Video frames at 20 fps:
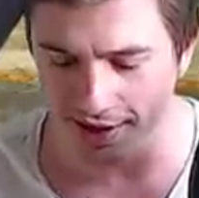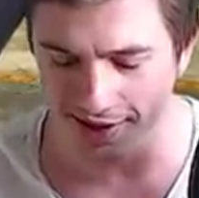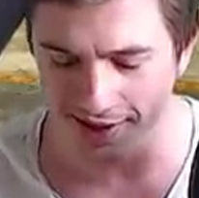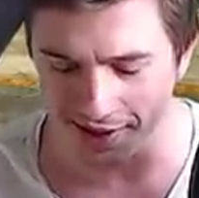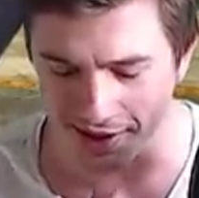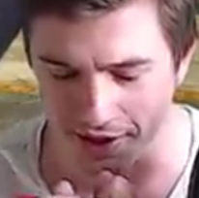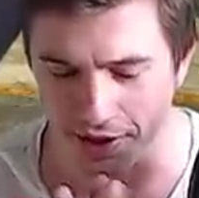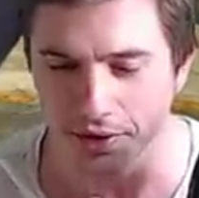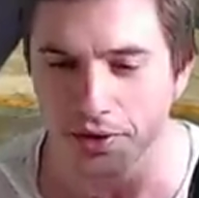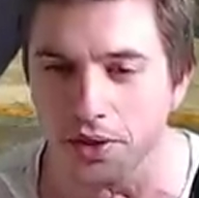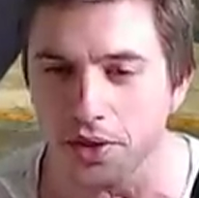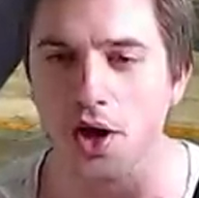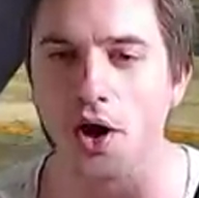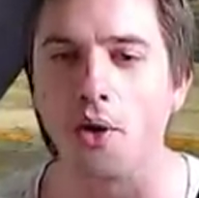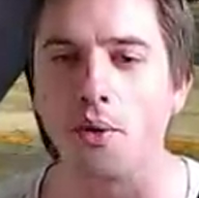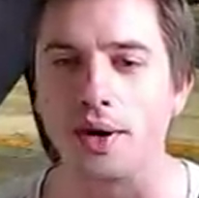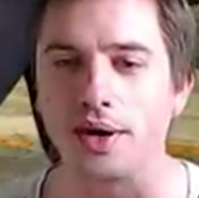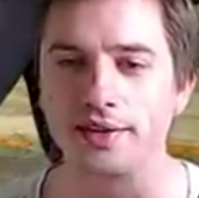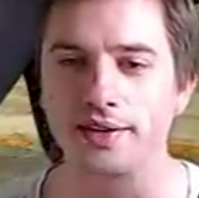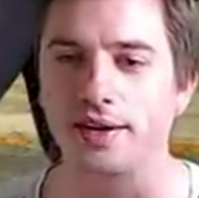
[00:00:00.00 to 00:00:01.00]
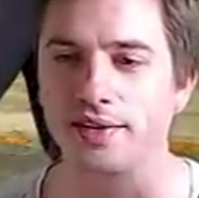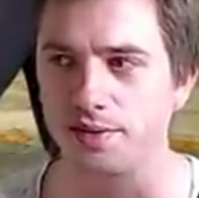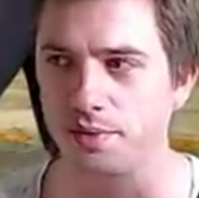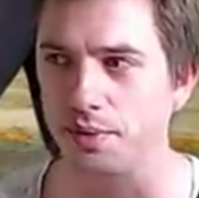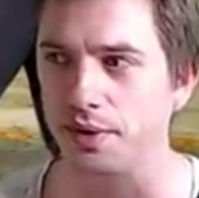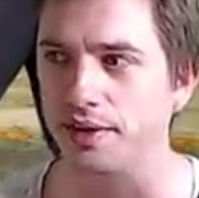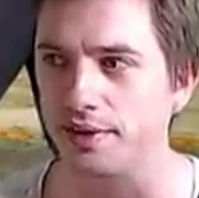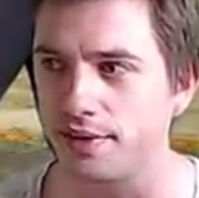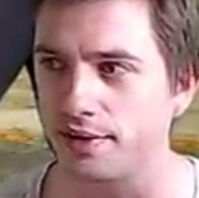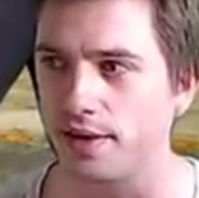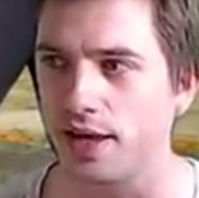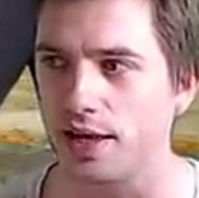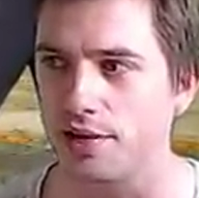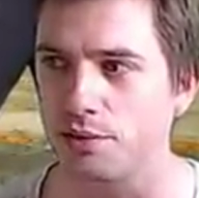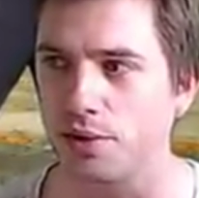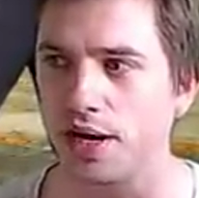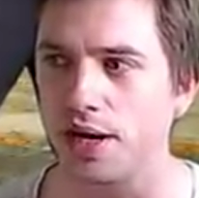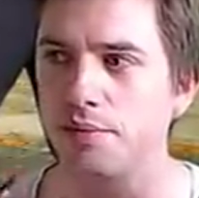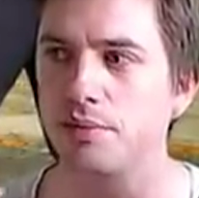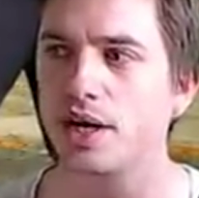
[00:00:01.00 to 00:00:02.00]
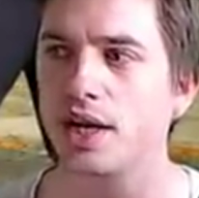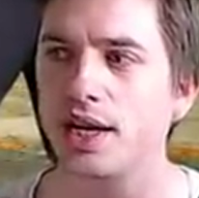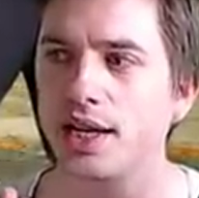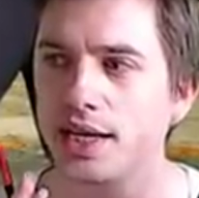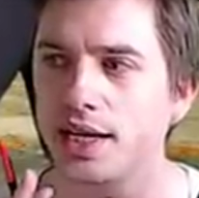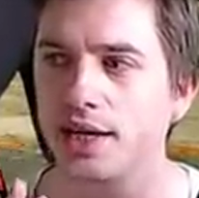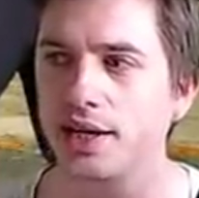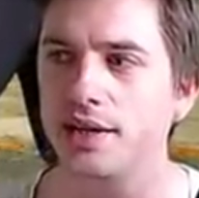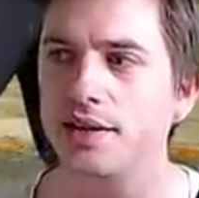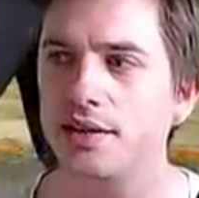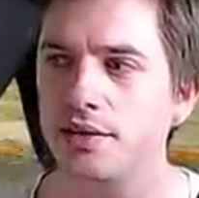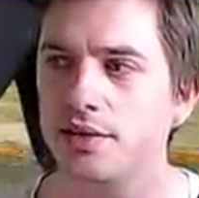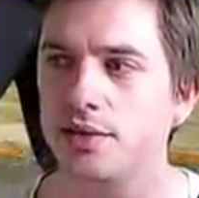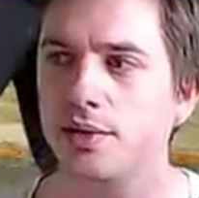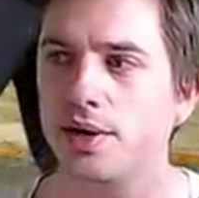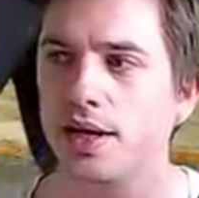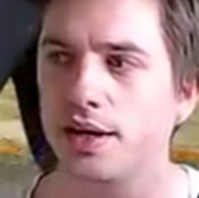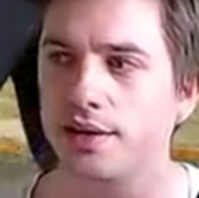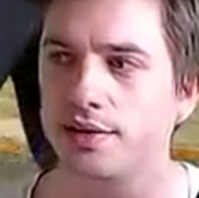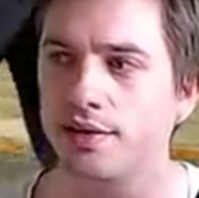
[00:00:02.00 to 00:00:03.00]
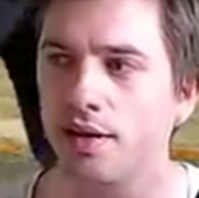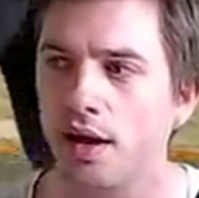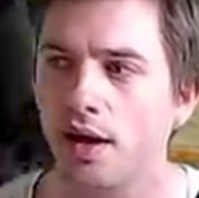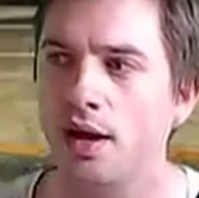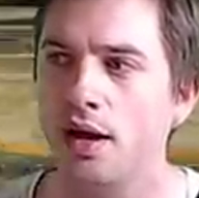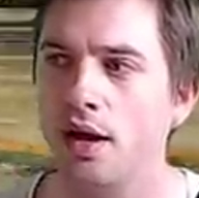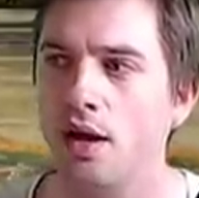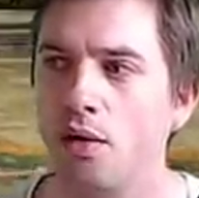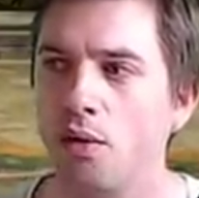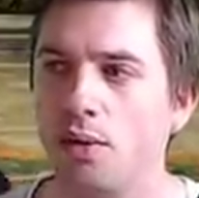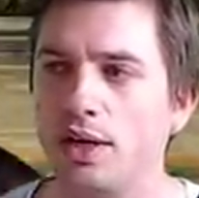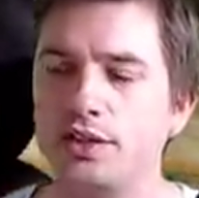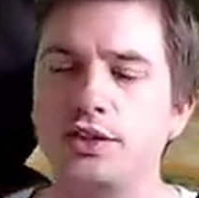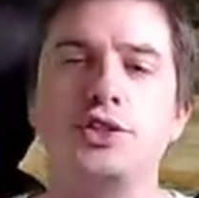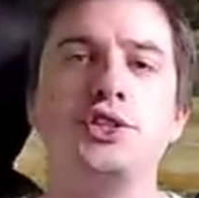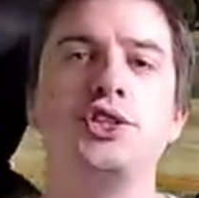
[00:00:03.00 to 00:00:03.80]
you know what has been said. What I'm gonna get into is what you